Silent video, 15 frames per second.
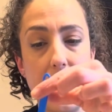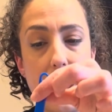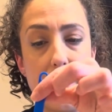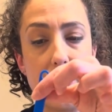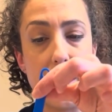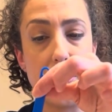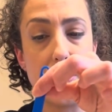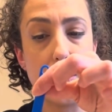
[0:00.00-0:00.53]

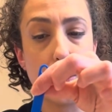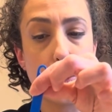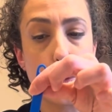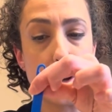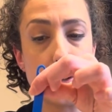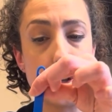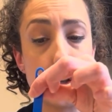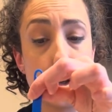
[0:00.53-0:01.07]
And then they're
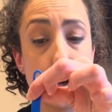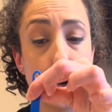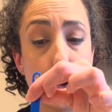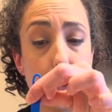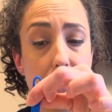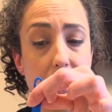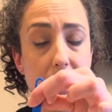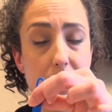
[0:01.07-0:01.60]
going to
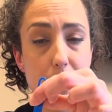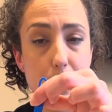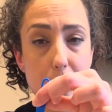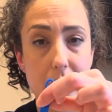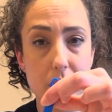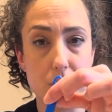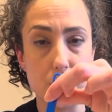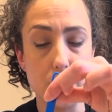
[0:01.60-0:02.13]
turn the
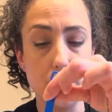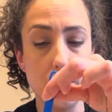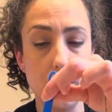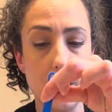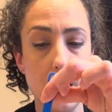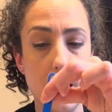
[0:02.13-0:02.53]
expander,